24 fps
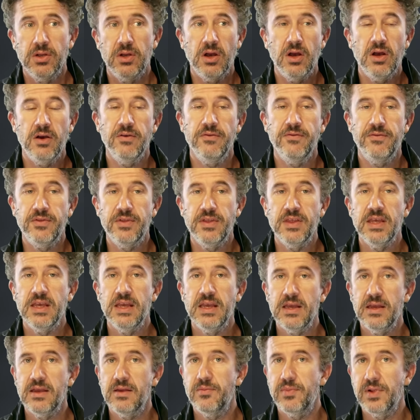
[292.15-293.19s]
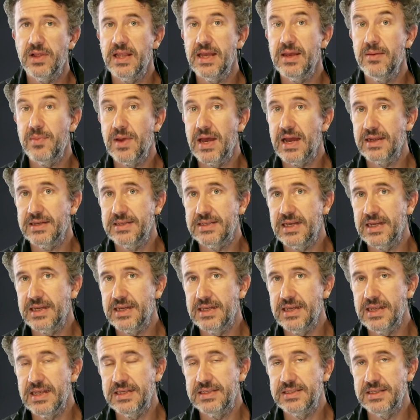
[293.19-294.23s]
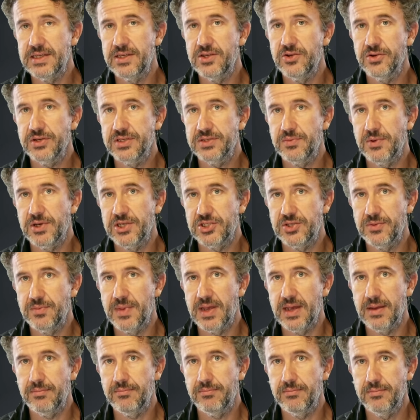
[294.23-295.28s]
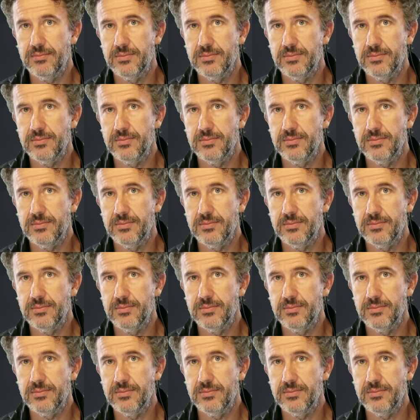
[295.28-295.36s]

of the playback techniques in your expression map